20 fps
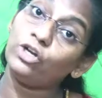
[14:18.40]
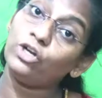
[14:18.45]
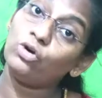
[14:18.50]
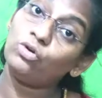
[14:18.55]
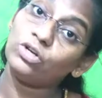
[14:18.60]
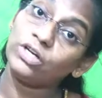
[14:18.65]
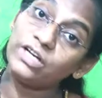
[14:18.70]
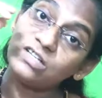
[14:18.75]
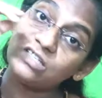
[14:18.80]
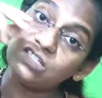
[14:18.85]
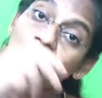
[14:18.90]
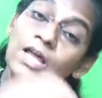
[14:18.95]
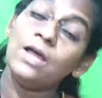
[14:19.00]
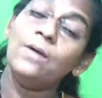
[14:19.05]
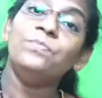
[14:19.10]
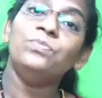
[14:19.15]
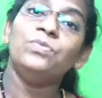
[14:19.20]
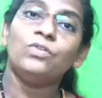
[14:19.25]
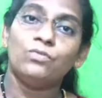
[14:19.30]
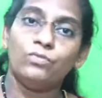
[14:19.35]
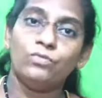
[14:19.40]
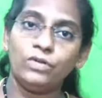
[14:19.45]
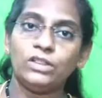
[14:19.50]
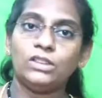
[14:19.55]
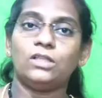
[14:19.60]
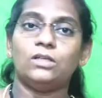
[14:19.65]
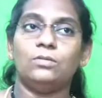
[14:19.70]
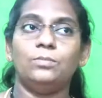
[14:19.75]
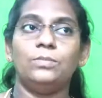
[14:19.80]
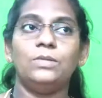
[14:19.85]
out its
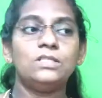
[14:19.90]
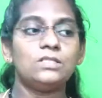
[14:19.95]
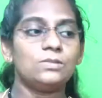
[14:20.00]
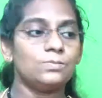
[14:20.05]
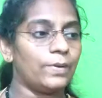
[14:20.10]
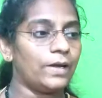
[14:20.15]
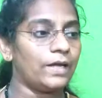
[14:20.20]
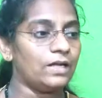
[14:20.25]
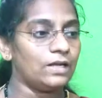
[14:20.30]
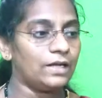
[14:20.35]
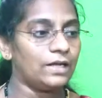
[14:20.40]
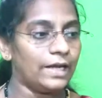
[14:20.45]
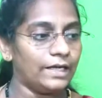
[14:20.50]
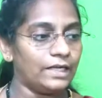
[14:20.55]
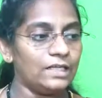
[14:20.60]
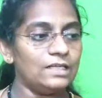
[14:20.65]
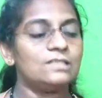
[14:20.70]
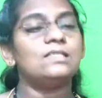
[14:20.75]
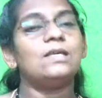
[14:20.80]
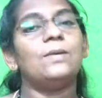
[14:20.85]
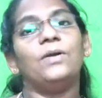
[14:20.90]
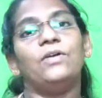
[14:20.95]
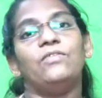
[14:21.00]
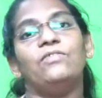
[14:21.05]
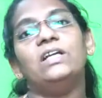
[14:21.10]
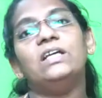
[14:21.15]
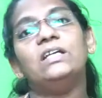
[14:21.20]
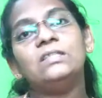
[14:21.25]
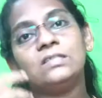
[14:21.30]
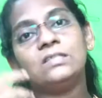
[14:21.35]
by getting some
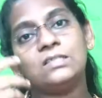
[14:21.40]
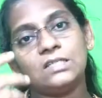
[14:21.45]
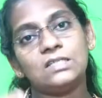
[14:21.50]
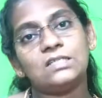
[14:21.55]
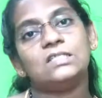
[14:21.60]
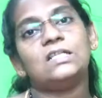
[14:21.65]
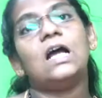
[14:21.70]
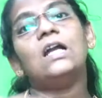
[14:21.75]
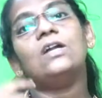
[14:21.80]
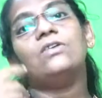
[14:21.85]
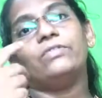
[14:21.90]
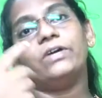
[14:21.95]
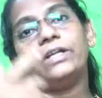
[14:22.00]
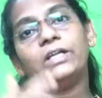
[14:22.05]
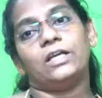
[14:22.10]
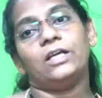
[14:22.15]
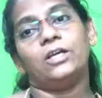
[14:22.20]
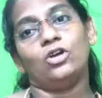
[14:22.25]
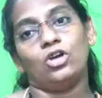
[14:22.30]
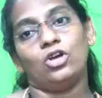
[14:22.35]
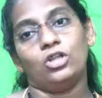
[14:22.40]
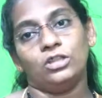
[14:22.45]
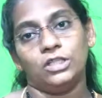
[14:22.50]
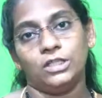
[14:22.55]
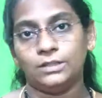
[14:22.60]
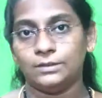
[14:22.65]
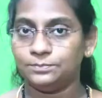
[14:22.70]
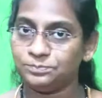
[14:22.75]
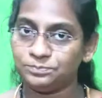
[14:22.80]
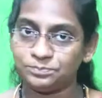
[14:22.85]
evidence, they start working on that.
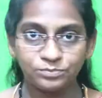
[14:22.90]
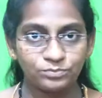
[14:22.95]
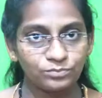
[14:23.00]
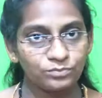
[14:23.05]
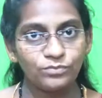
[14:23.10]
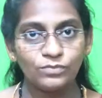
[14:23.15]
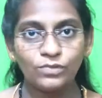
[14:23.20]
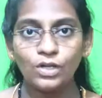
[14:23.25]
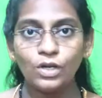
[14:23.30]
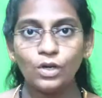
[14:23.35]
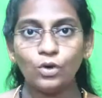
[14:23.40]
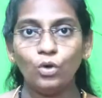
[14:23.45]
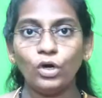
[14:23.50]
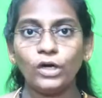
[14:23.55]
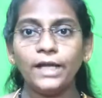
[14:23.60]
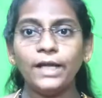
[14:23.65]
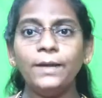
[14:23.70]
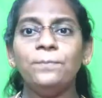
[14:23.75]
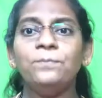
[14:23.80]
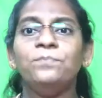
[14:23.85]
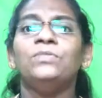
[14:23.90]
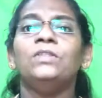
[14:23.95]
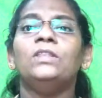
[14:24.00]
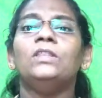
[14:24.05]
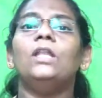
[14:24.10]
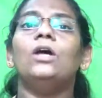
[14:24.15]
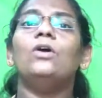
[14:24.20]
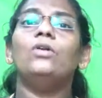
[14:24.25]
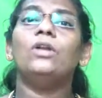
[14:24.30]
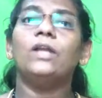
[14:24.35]
Okay,
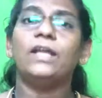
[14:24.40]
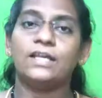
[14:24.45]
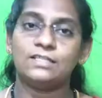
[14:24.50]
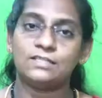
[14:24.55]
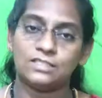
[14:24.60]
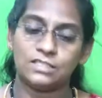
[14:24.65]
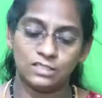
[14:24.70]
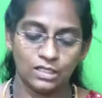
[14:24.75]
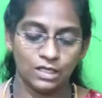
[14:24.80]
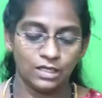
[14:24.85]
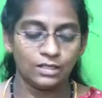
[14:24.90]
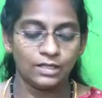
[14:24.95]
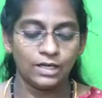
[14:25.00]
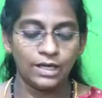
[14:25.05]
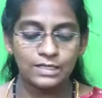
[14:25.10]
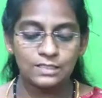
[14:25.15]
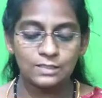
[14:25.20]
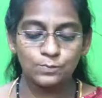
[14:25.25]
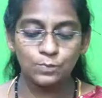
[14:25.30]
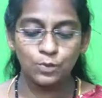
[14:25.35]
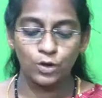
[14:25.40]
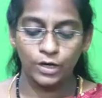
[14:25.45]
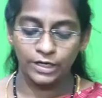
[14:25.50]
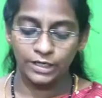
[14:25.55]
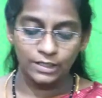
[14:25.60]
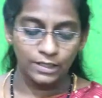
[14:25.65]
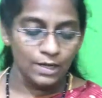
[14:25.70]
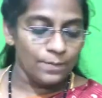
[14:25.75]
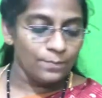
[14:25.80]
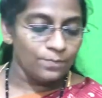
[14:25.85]
now next
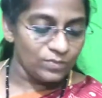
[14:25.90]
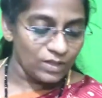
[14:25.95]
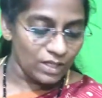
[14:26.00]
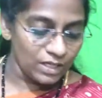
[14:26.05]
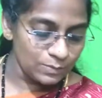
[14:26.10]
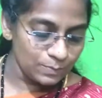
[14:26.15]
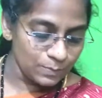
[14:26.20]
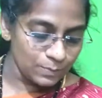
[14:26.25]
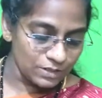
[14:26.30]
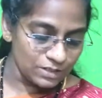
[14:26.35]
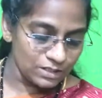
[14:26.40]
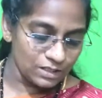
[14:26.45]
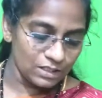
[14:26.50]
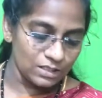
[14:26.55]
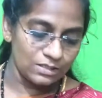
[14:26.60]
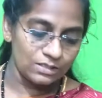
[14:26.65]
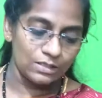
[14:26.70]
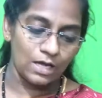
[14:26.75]
person is